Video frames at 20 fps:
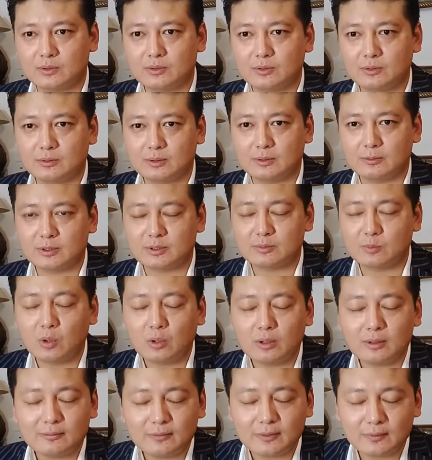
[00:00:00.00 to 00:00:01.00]
So it was
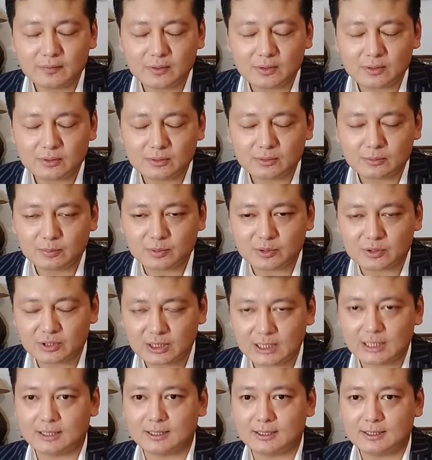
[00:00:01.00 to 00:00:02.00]
more than
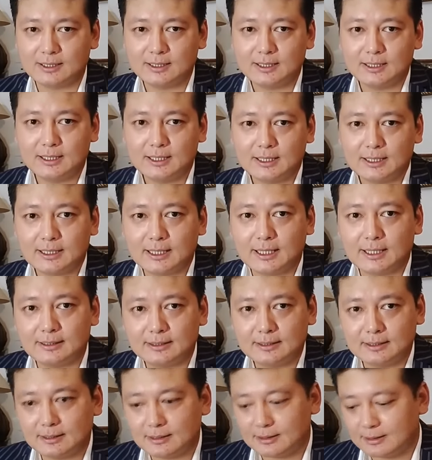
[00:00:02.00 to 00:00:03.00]
52%
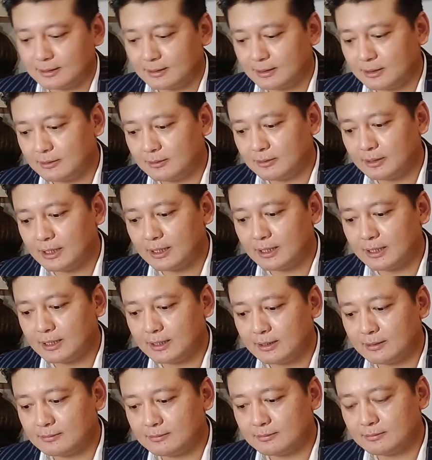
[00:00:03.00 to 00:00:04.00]
that
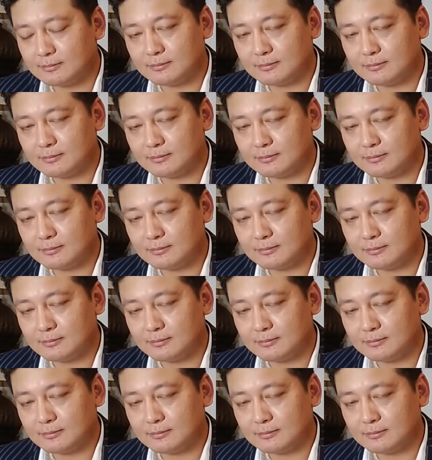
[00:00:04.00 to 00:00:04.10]
AIADMK